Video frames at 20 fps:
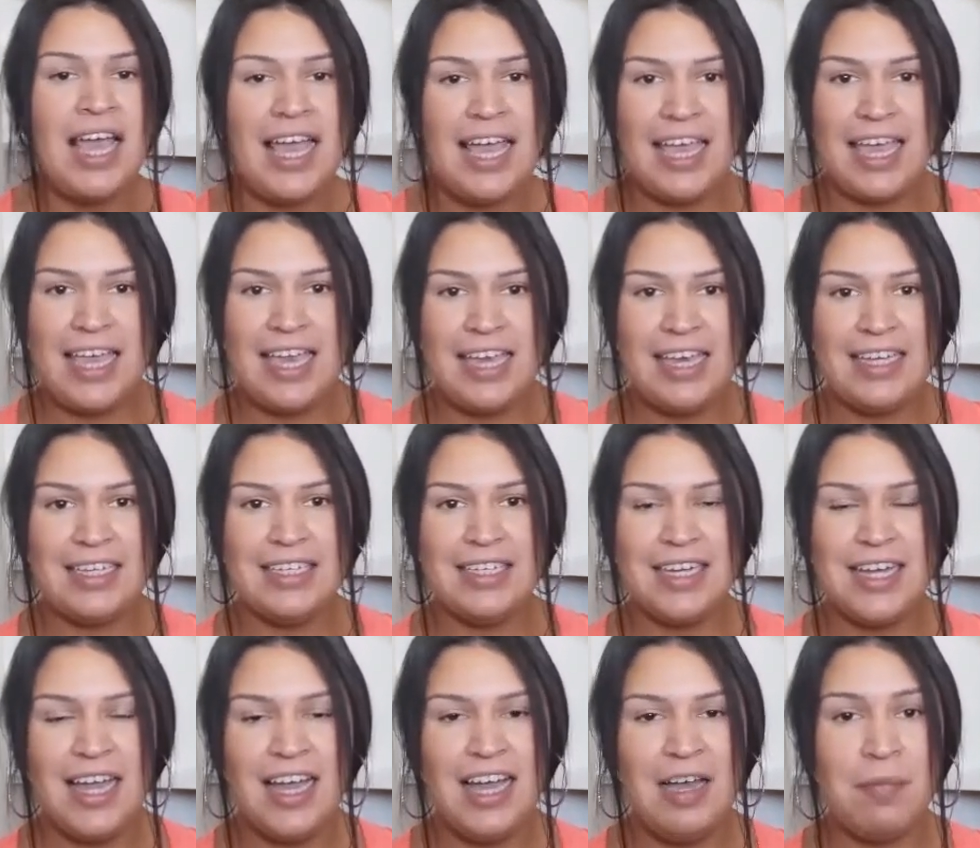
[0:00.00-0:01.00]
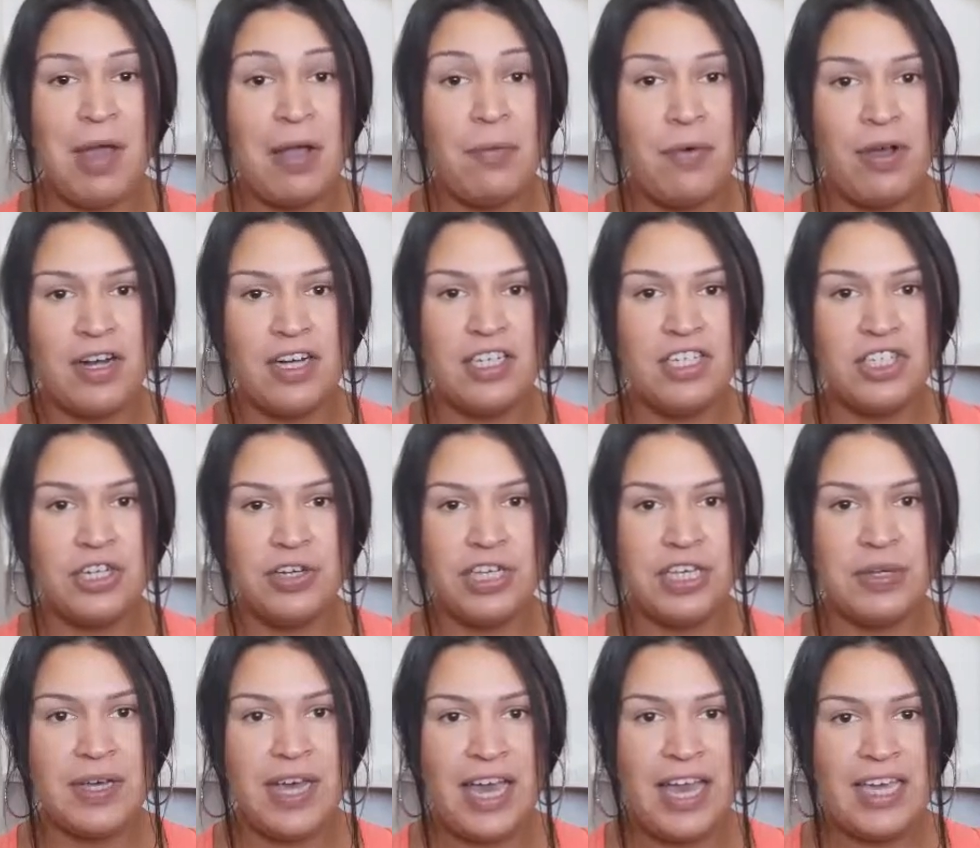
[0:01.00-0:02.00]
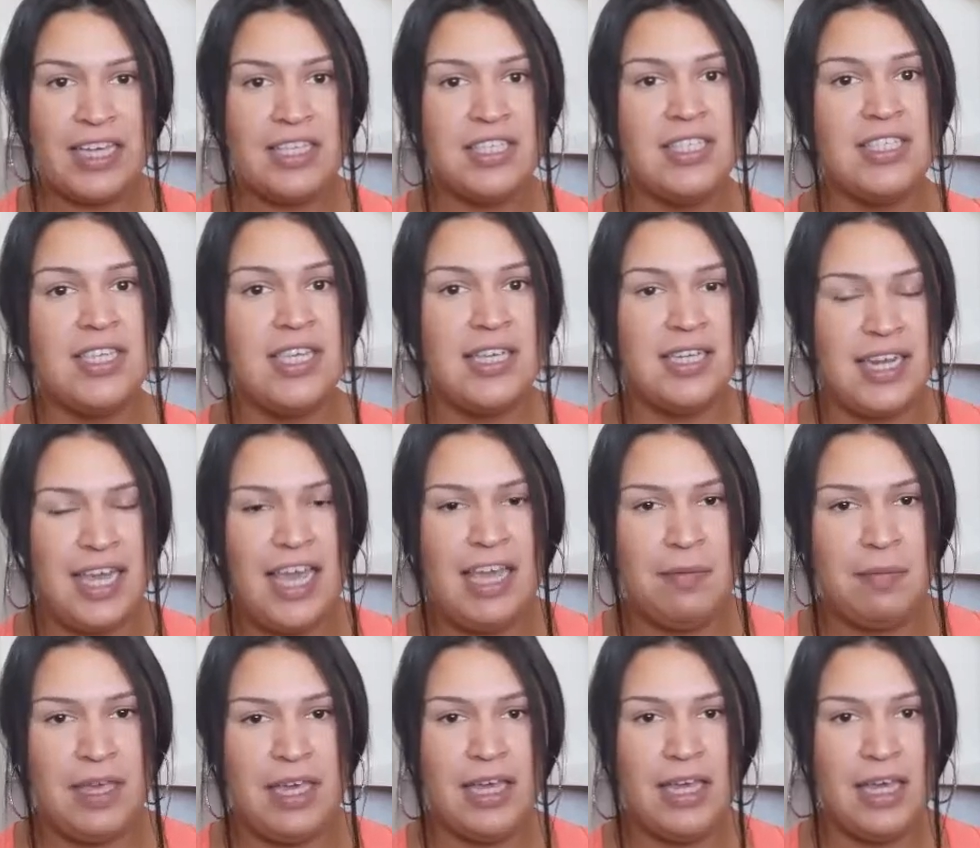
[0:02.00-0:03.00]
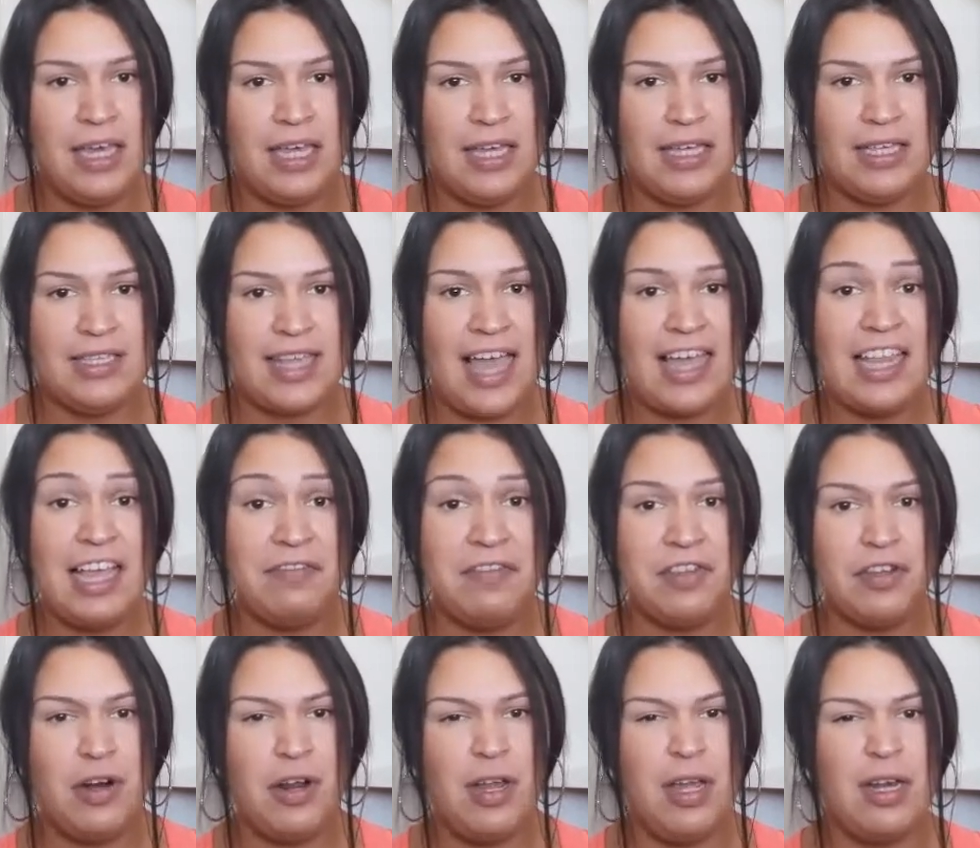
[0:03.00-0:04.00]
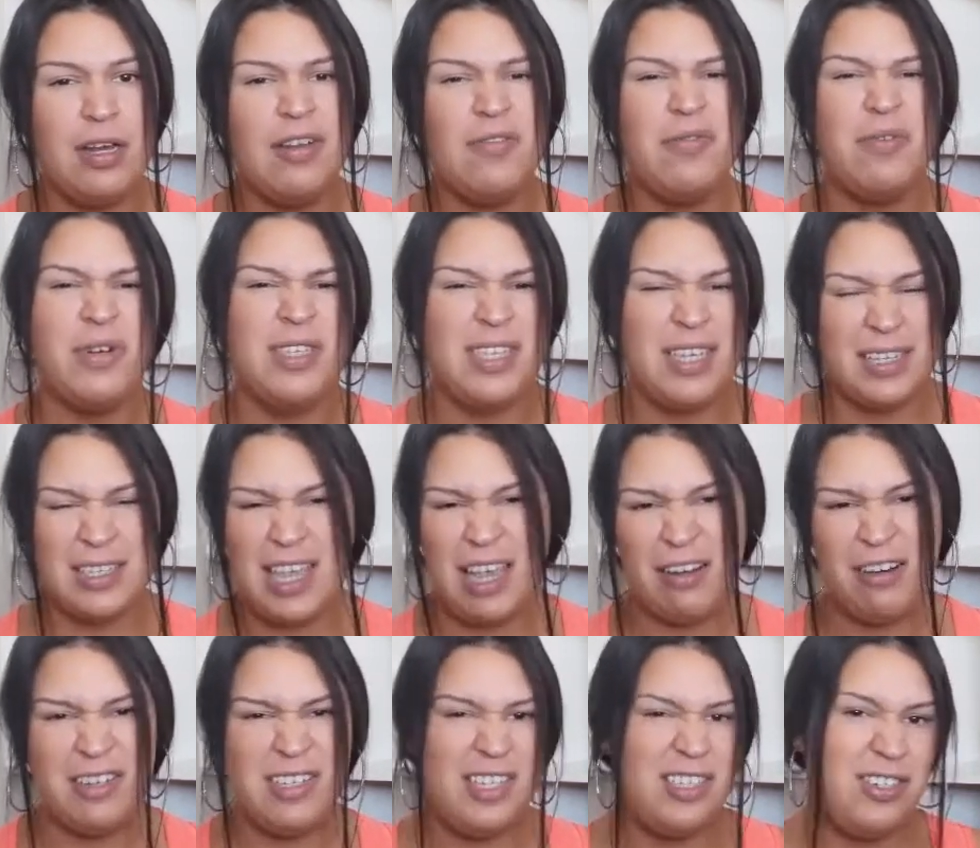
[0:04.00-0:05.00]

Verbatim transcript: And um, I wanted to show you guys today because I left it on for six hours.